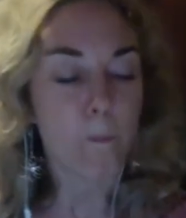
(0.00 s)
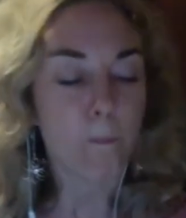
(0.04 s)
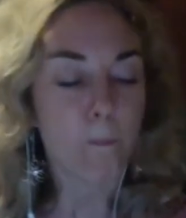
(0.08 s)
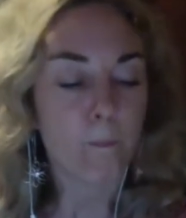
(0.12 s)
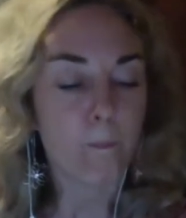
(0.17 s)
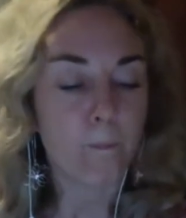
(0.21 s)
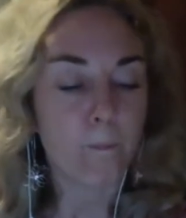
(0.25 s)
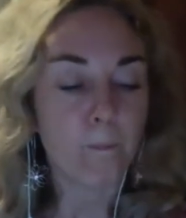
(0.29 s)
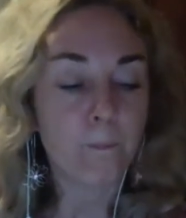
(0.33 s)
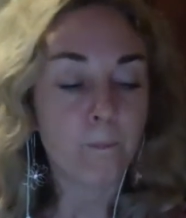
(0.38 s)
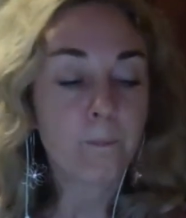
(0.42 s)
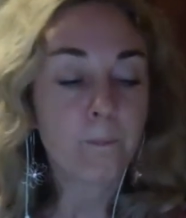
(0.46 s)

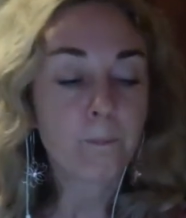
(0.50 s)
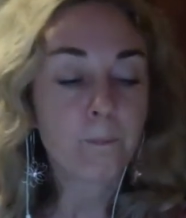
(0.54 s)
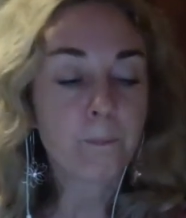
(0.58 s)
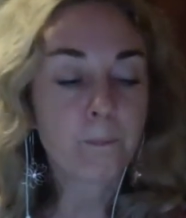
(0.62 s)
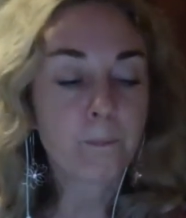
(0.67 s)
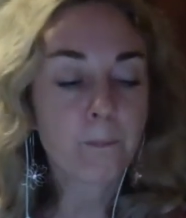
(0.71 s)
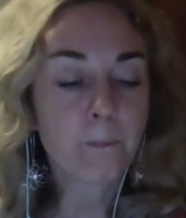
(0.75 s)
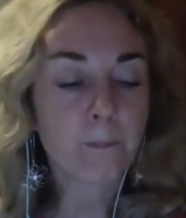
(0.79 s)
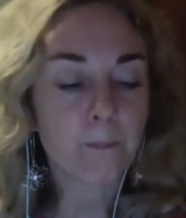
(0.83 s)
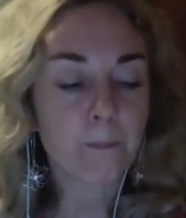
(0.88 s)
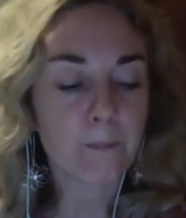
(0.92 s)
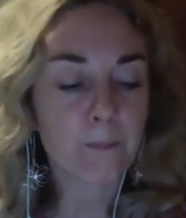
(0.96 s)

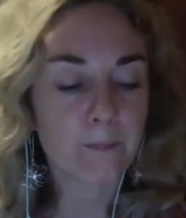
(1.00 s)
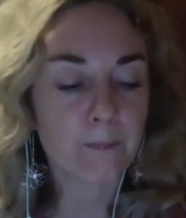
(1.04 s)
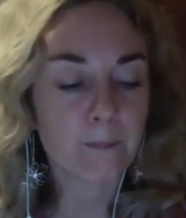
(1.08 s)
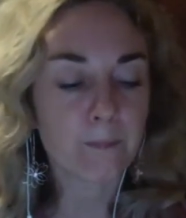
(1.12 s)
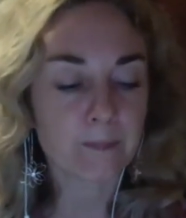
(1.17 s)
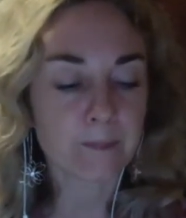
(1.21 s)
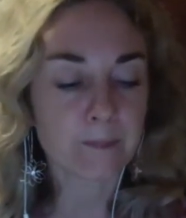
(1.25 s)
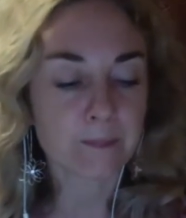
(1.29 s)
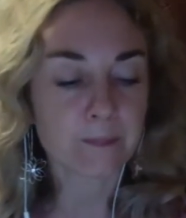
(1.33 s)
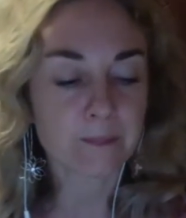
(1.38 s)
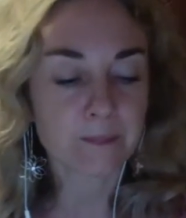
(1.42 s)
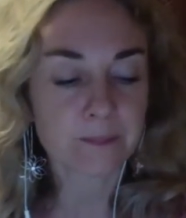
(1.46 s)

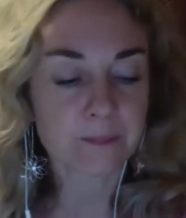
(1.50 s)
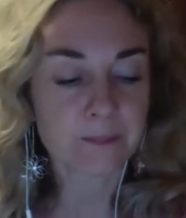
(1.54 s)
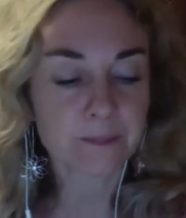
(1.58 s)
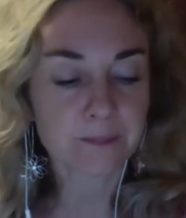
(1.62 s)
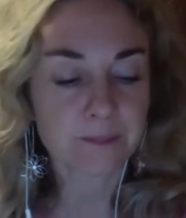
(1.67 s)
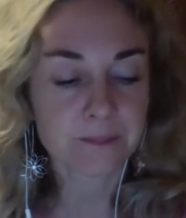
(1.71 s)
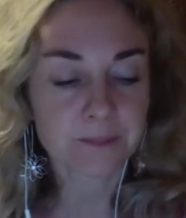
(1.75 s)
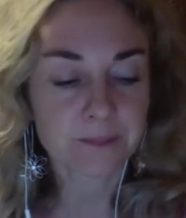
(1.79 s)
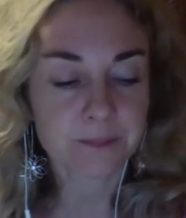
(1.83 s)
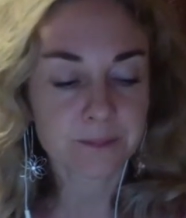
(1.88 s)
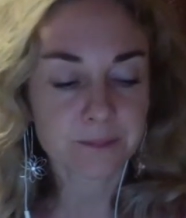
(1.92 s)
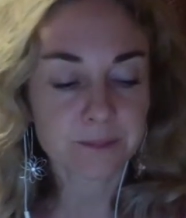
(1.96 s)

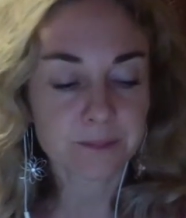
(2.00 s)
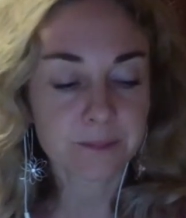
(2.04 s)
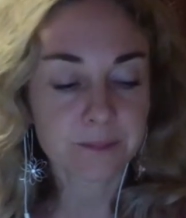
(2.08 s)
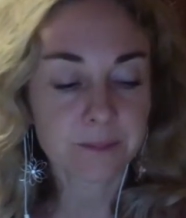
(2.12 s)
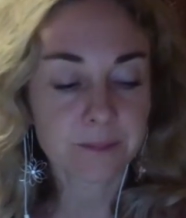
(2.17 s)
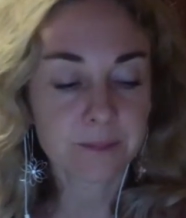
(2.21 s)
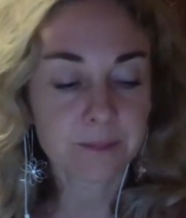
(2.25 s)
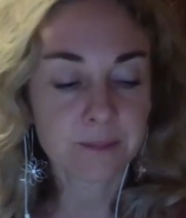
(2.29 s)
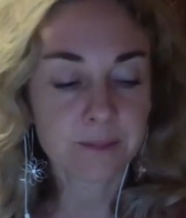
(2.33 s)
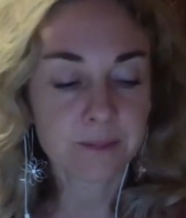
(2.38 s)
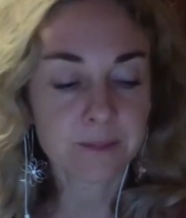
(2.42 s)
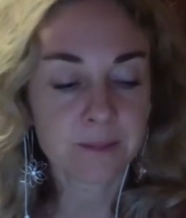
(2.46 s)

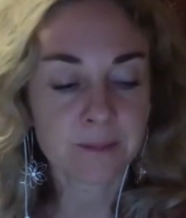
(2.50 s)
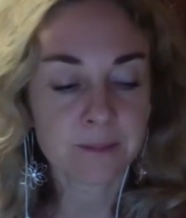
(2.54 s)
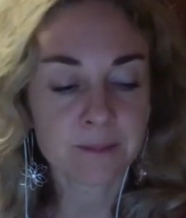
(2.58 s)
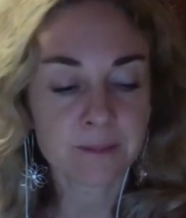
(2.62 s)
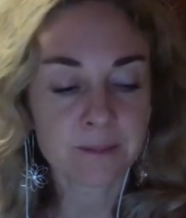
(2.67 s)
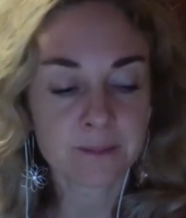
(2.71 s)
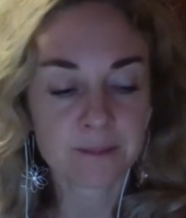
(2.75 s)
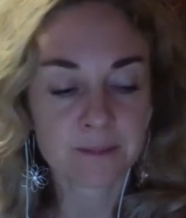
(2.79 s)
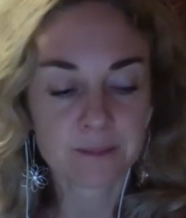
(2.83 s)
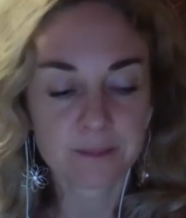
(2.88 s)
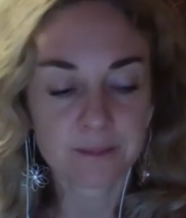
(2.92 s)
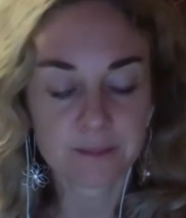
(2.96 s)

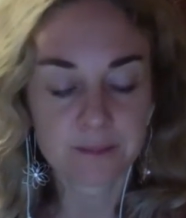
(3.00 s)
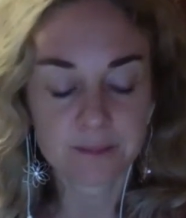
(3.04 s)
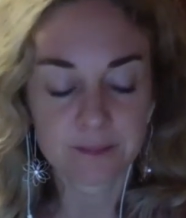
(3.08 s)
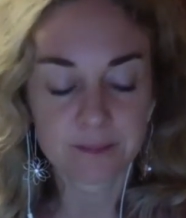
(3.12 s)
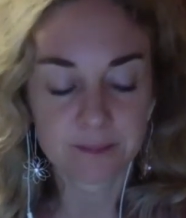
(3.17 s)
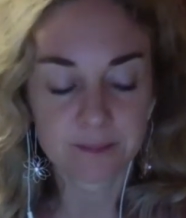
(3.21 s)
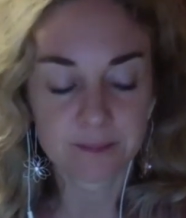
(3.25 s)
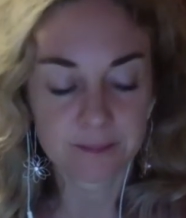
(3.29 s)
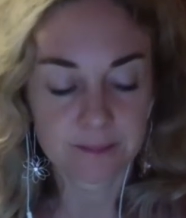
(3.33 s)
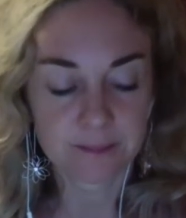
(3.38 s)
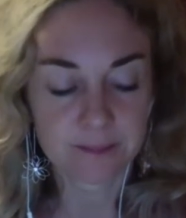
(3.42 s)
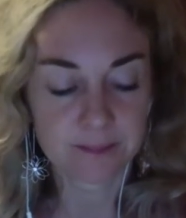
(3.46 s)

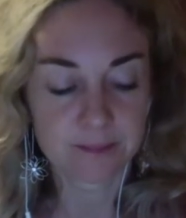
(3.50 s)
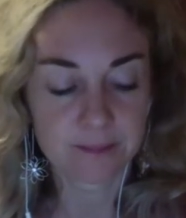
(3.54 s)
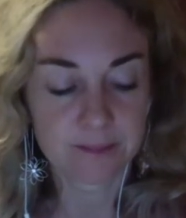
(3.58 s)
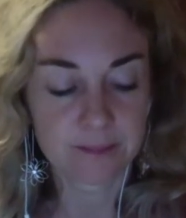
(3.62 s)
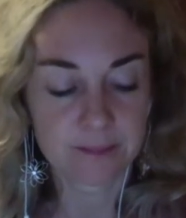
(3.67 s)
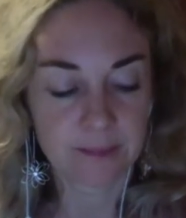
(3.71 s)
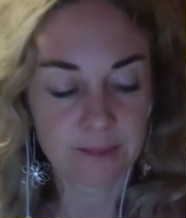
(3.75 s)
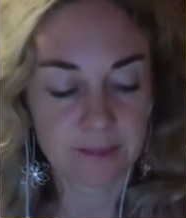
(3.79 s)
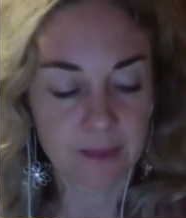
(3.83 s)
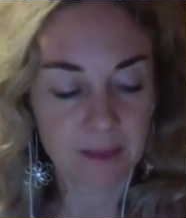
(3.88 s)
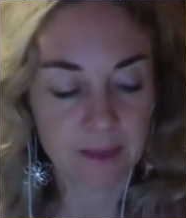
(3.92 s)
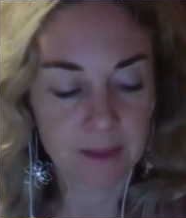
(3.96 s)

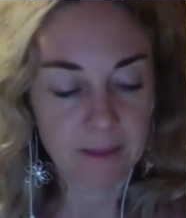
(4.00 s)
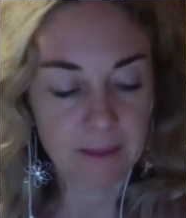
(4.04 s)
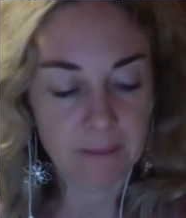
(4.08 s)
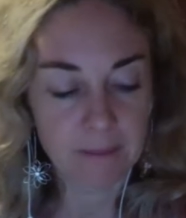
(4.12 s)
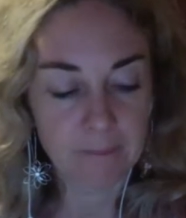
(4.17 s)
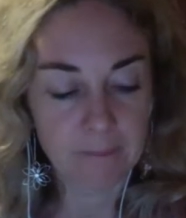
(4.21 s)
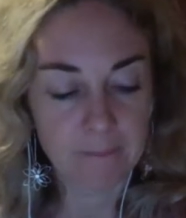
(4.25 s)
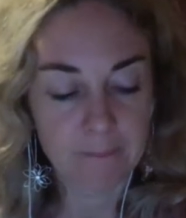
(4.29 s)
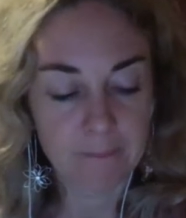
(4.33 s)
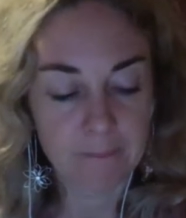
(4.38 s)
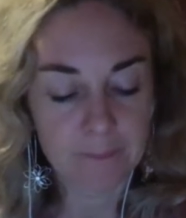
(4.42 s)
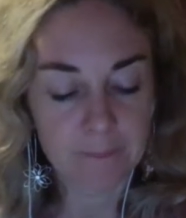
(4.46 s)

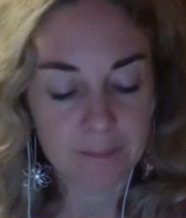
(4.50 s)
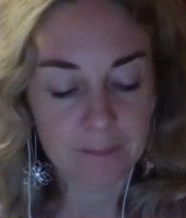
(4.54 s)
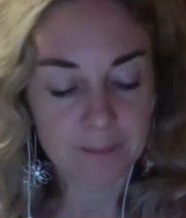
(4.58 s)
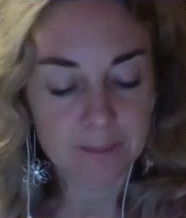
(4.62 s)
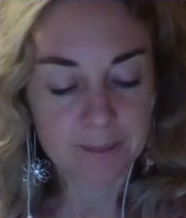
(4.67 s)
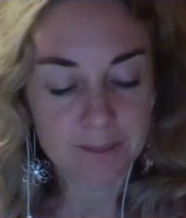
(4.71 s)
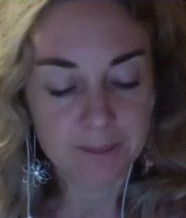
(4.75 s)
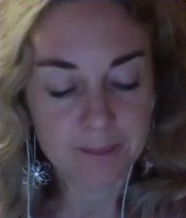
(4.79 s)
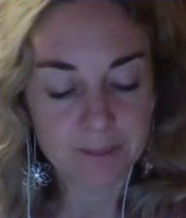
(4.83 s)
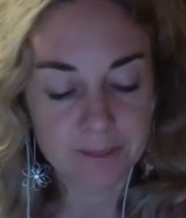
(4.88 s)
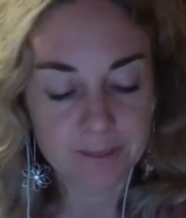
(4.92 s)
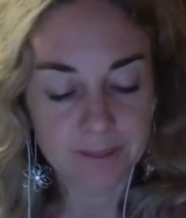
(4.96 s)

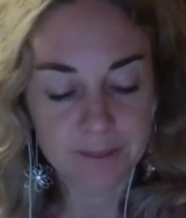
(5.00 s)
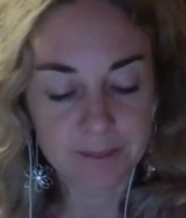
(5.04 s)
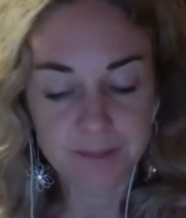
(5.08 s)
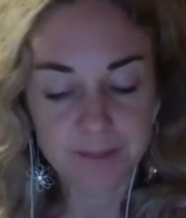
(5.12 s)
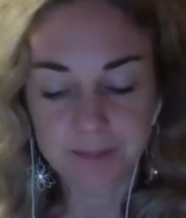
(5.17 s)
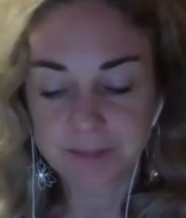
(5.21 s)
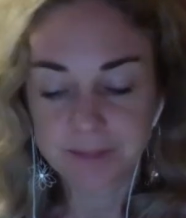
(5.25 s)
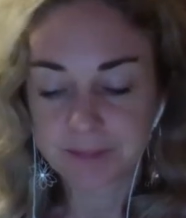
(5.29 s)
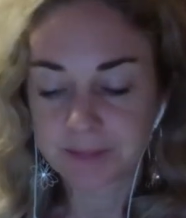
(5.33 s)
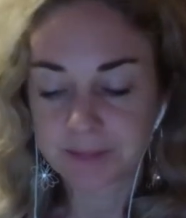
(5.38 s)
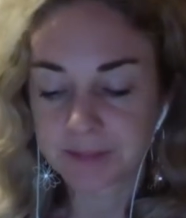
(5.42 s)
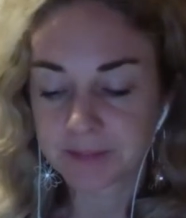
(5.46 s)

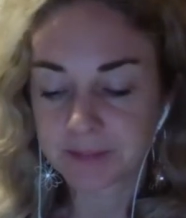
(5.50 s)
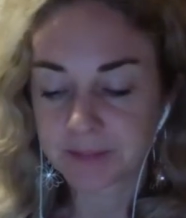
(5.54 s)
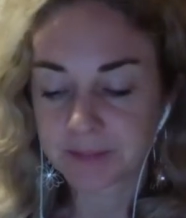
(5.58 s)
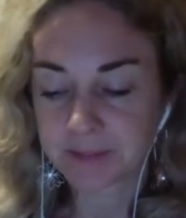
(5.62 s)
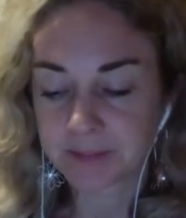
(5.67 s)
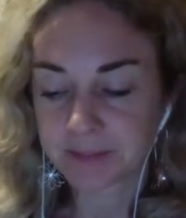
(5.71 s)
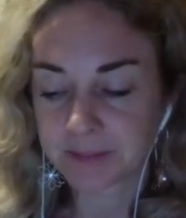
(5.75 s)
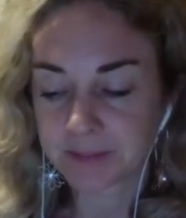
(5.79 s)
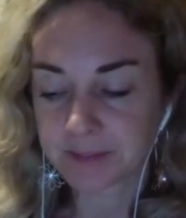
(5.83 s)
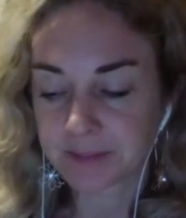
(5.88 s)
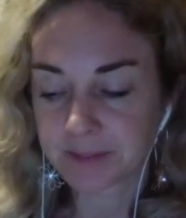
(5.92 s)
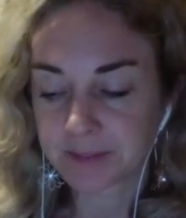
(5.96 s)

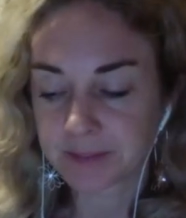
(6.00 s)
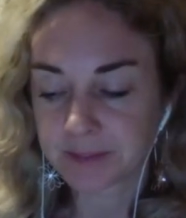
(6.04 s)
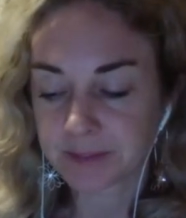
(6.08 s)
(no one is talking)